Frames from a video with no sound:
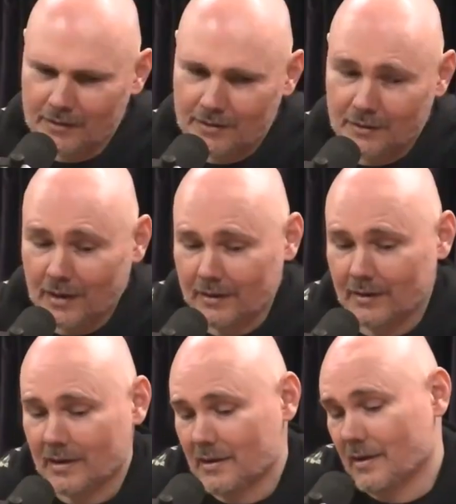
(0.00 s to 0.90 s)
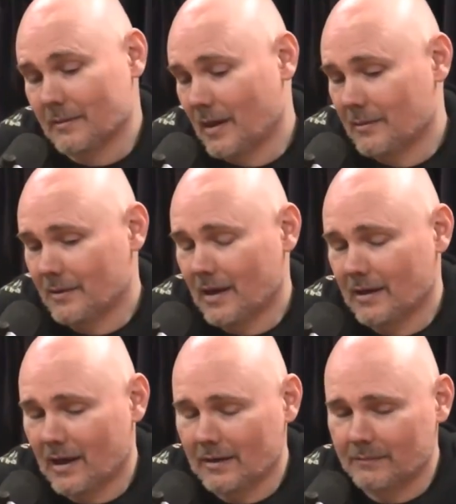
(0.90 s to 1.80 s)
So like that's
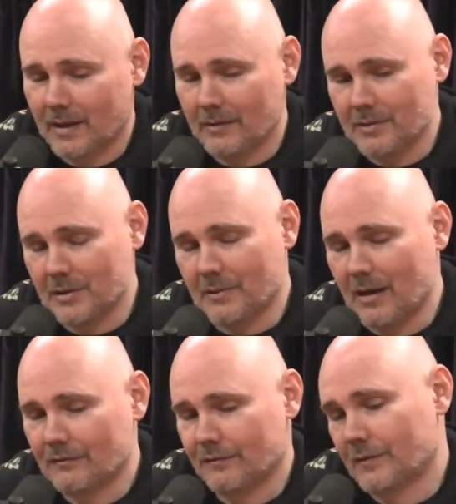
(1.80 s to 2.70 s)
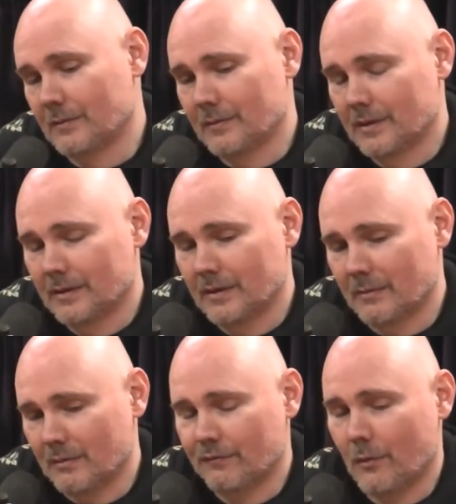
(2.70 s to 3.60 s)
I was around for the
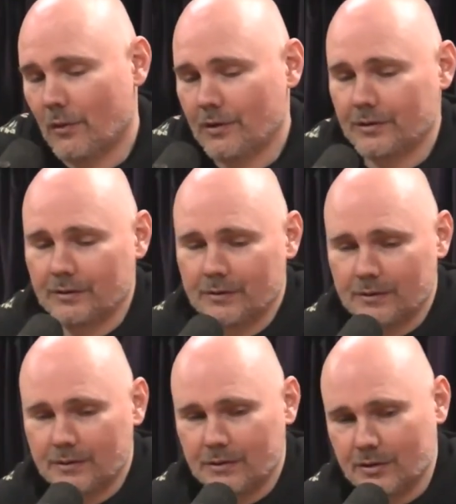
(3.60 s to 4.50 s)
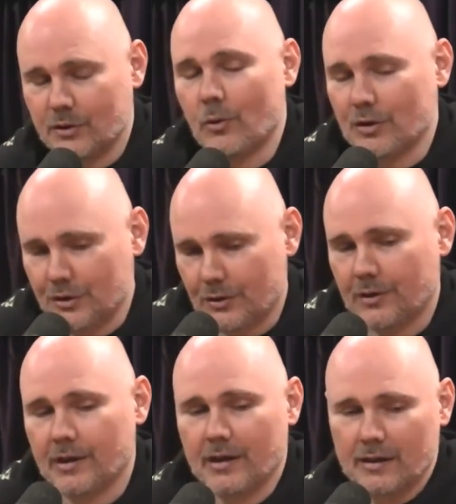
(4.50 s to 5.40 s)
before. Sort of
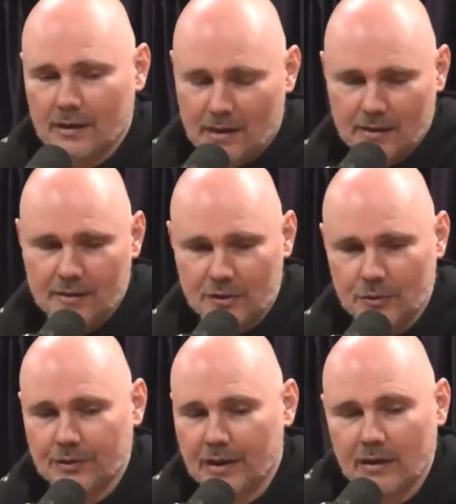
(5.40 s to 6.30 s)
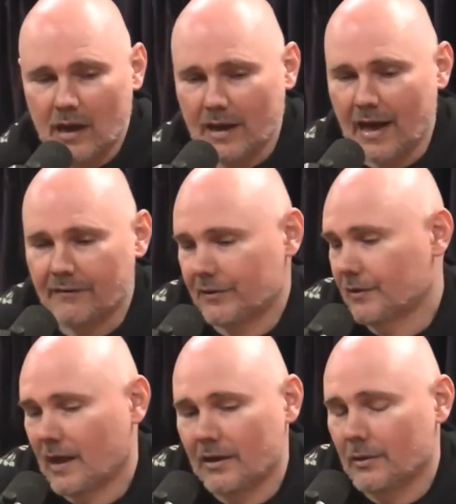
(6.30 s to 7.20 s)
during and certainly a lot after.
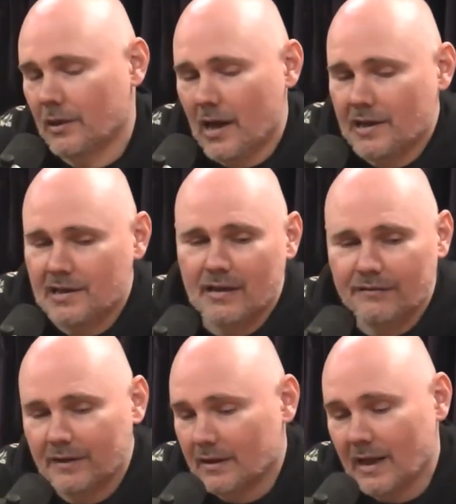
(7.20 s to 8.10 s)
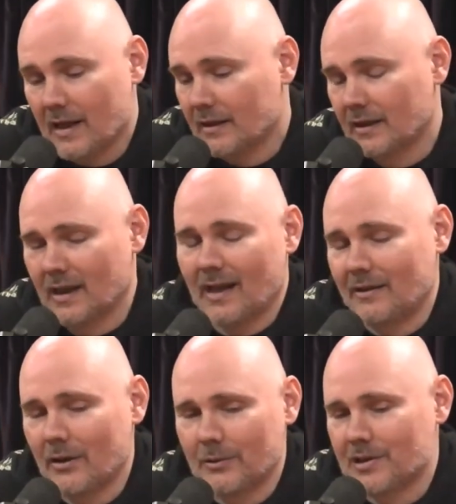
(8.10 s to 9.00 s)
And I know a lot of stuff that, again, I
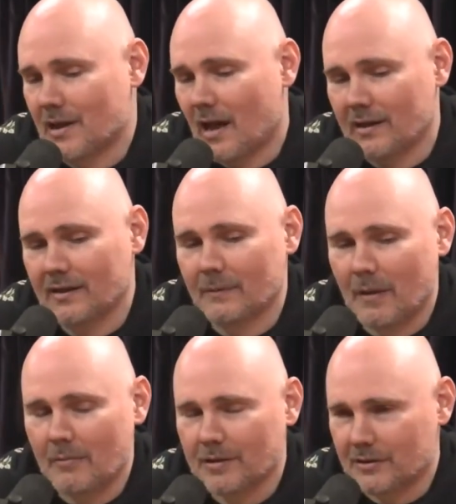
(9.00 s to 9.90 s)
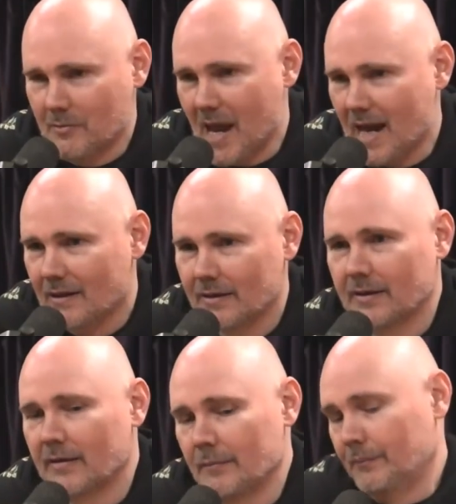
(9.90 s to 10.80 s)
know is not in the public domain.
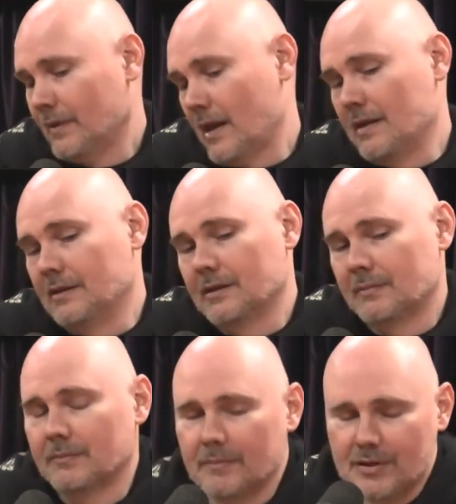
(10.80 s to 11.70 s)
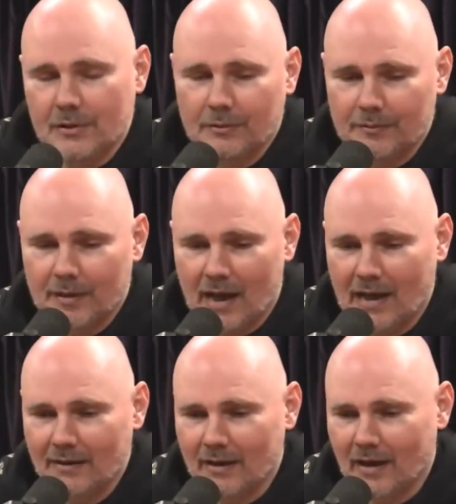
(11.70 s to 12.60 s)
And so
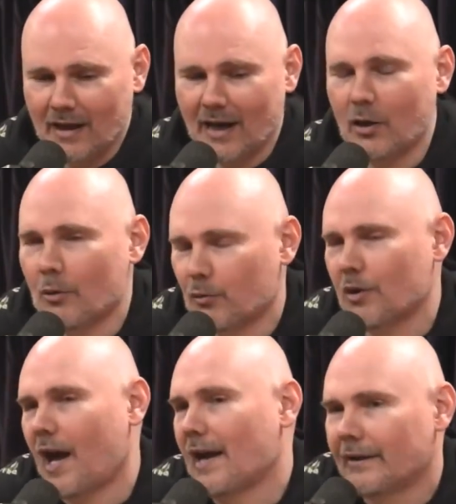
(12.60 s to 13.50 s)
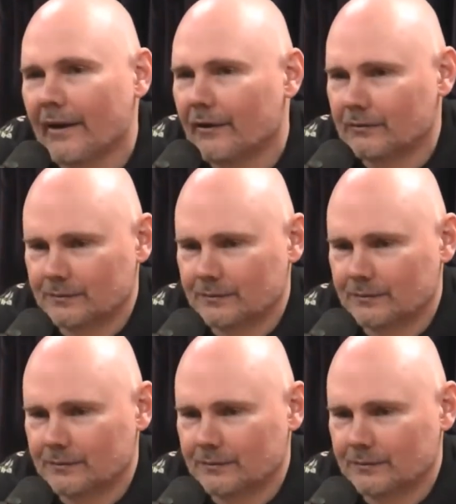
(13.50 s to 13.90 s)
I go with what I know.